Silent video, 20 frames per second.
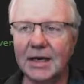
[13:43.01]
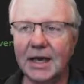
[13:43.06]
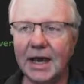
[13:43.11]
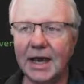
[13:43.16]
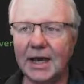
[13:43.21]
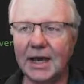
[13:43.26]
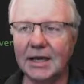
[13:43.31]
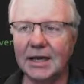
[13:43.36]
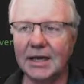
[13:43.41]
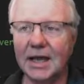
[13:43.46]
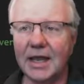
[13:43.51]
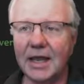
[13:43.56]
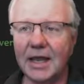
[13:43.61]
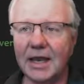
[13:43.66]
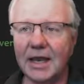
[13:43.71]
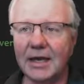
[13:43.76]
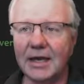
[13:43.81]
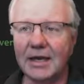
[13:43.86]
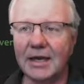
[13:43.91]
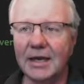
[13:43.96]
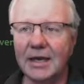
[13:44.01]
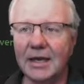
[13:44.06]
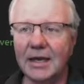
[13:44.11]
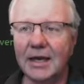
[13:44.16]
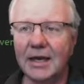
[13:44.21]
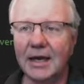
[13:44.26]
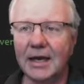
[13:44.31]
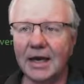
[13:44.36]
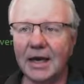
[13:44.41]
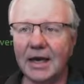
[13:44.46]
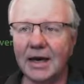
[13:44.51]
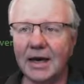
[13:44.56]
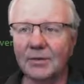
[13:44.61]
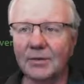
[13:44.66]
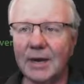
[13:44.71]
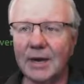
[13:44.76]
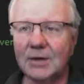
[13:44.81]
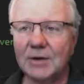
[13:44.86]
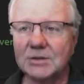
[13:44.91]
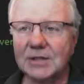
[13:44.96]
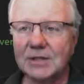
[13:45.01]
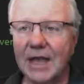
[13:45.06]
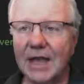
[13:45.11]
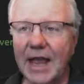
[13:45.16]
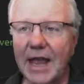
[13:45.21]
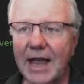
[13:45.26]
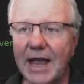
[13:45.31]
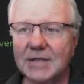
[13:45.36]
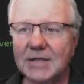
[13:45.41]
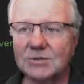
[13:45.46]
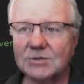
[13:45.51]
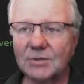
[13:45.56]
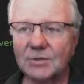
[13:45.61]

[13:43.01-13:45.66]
and then routes last